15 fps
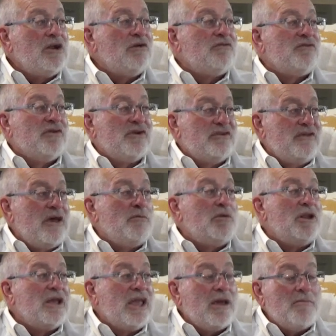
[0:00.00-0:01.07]
you know, for
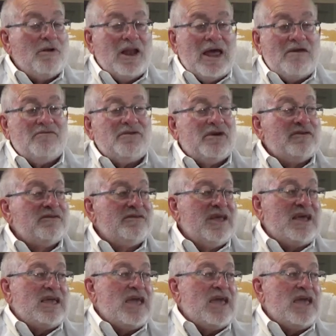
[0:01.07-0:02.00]
example, at Keppel AmFELS,